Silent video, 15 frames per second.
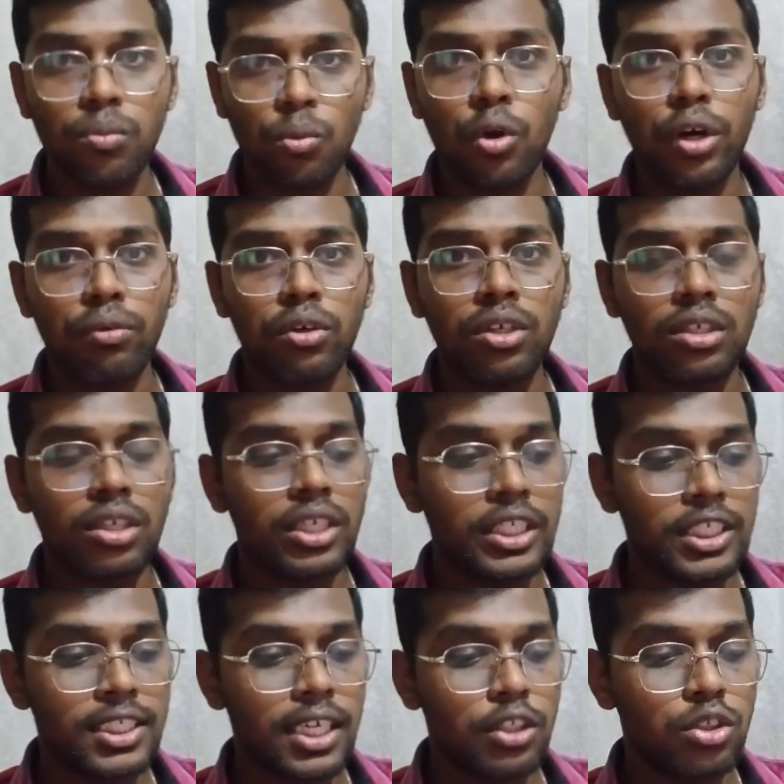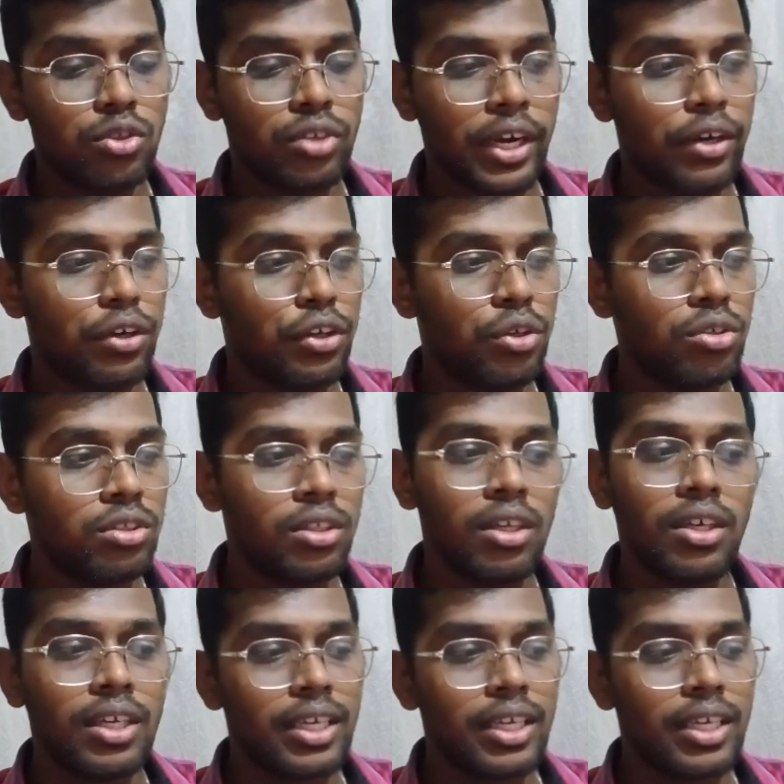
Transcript: whatever instance you try to use.